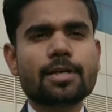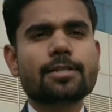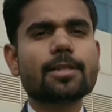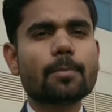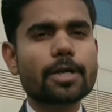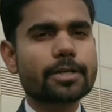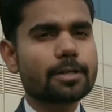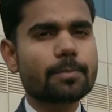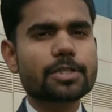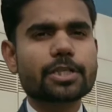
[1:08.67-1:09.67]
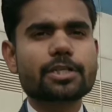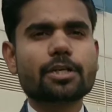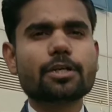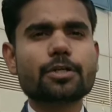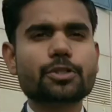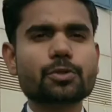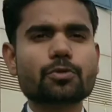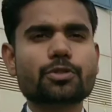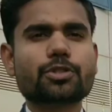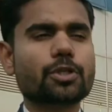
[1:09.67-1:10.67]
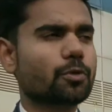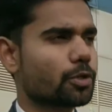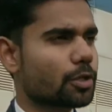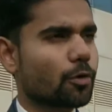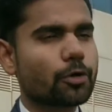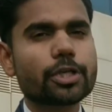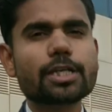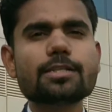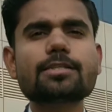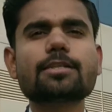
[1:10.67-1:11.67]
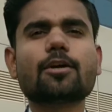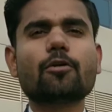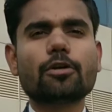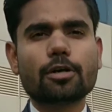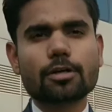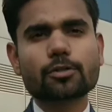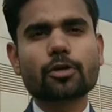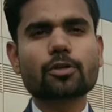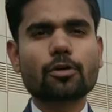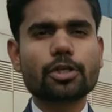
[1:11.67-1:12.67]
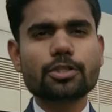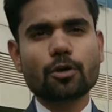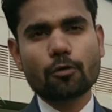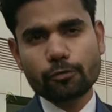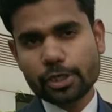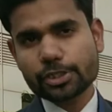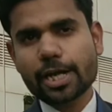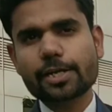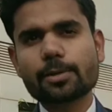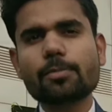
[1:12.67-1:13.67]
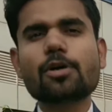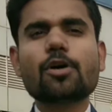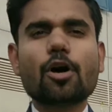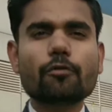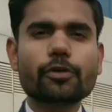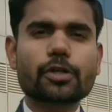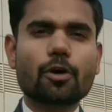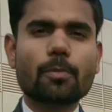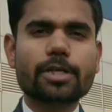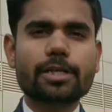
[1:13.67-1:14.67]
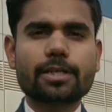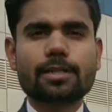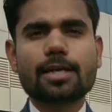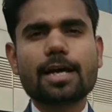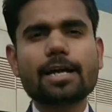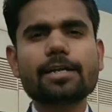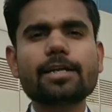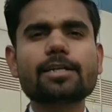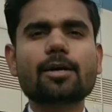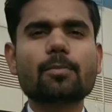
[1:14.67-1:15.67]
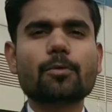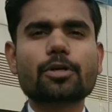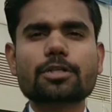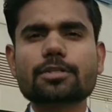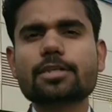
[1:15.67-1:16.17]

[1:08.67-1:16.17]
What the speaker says: The material budget shows the total quantities of each item of a raw material and its components.